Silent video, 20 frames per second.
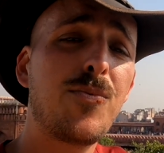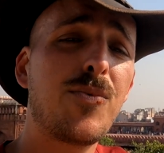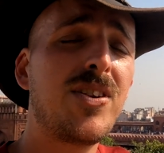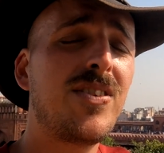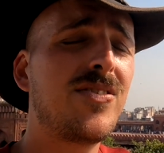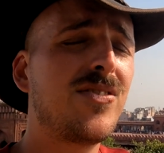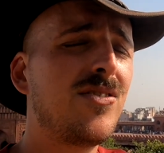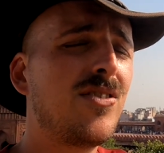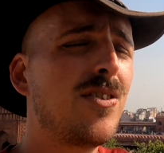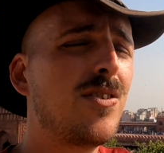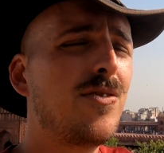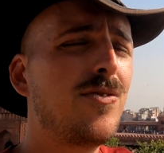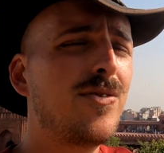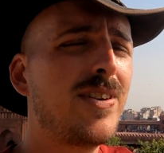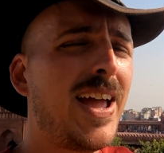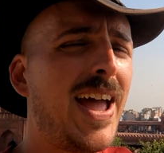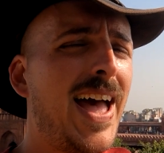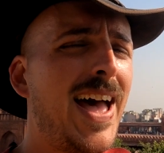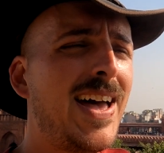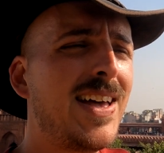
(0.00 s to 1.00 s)
was known
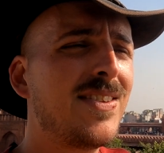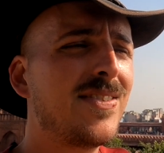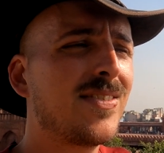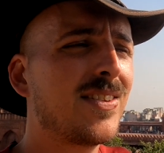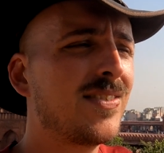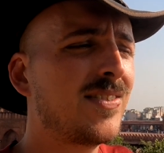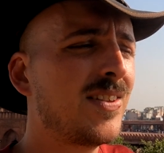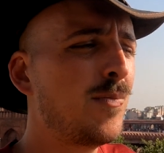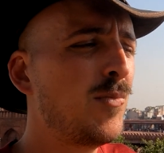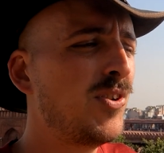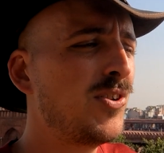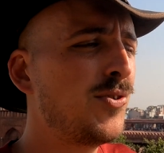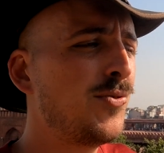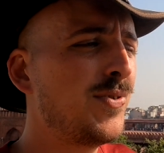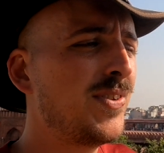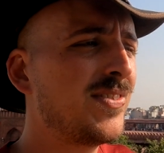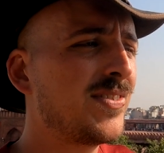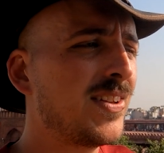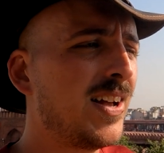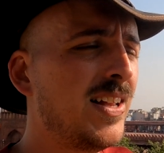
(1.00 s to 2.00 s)
as someone who was